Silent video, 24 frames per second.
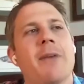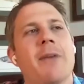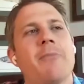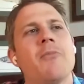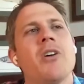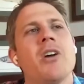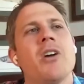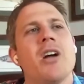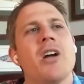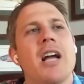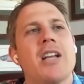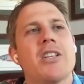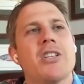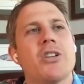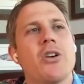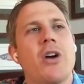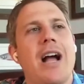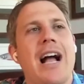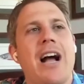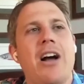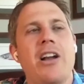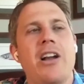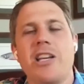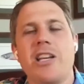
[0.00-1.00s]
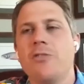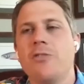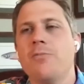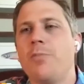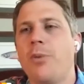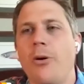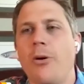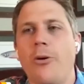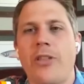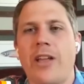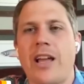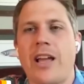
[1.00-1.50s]
Um, so how do you
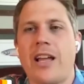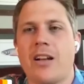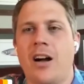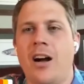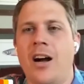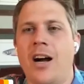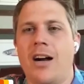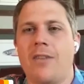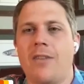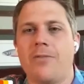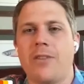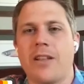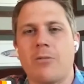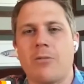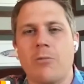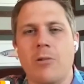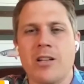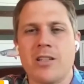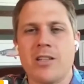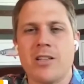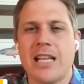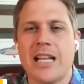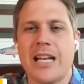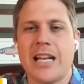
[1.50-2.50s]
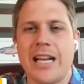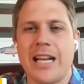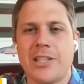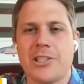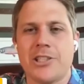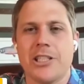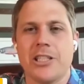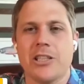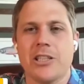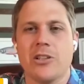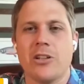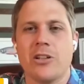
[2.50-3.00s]
pull that off? Like, what does that
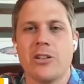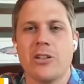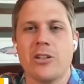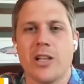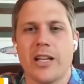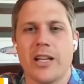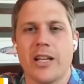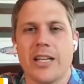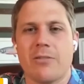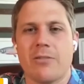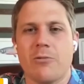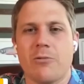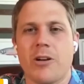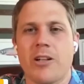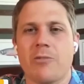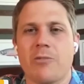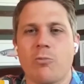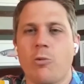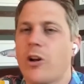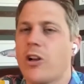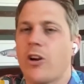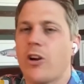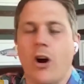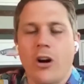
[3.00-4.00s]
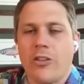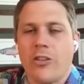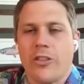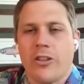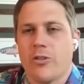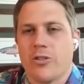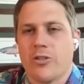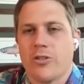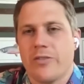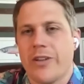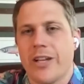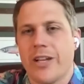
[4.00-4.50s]
actually look like? What are
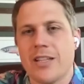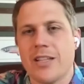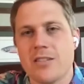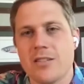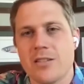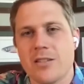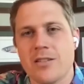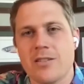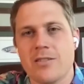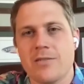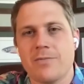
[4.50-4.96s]
those events?